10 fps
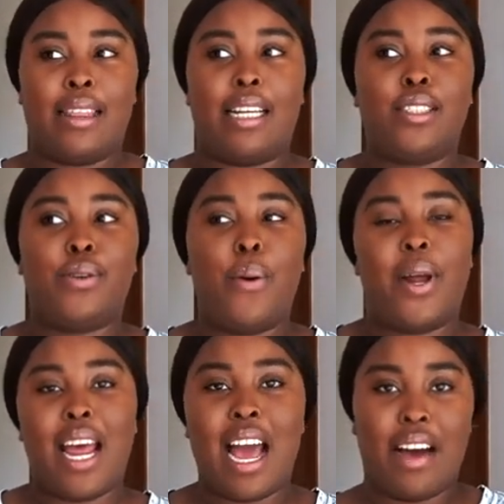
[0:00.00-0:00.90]
That's why
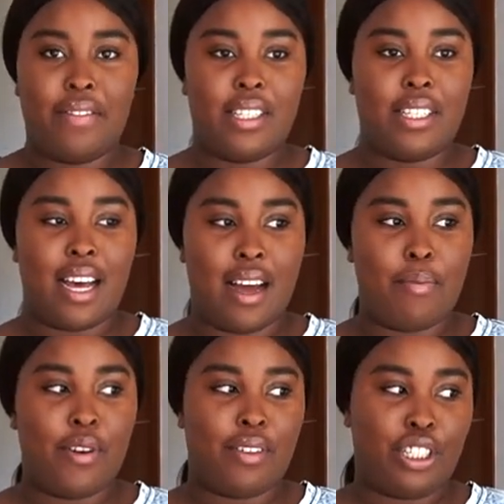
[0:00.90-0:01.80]
when I have the
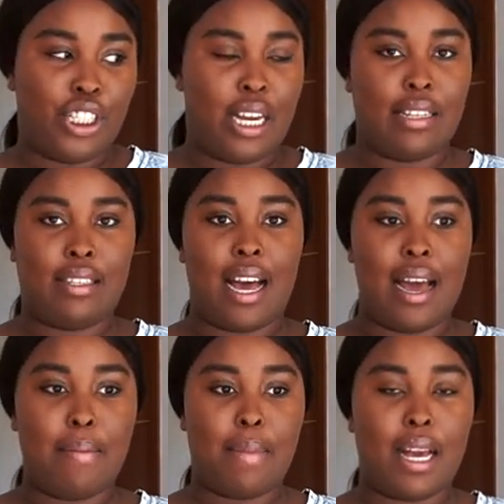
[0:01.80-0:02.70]
time or the chance,
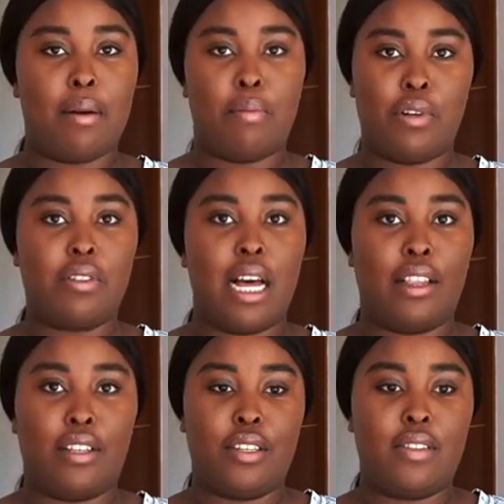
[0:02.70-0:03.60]
I make a
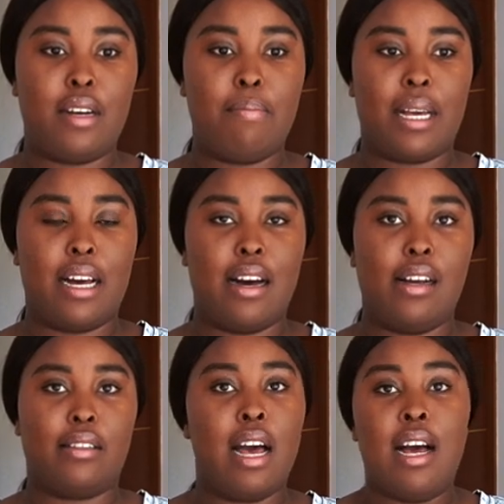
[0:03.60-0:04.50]
lot of them,
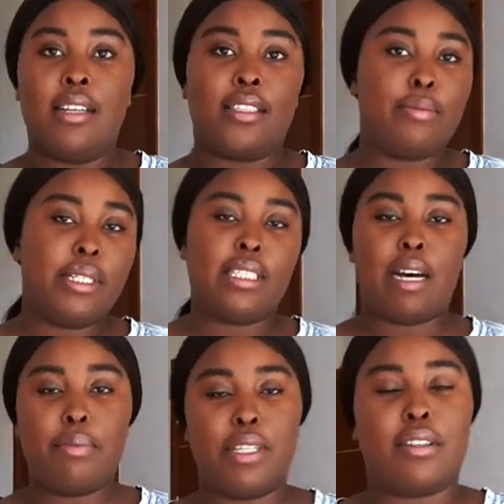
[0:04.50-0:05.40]
because someone
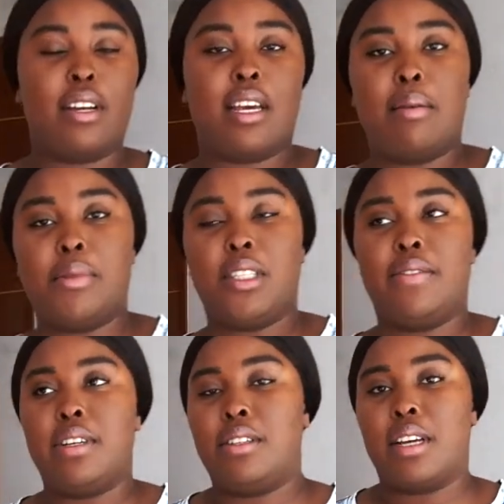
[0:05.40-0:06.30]
somewhere is gonna get
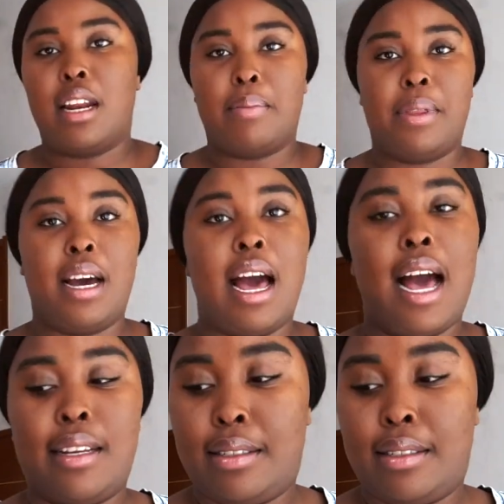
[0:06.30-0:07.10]
motivated to get up their ass.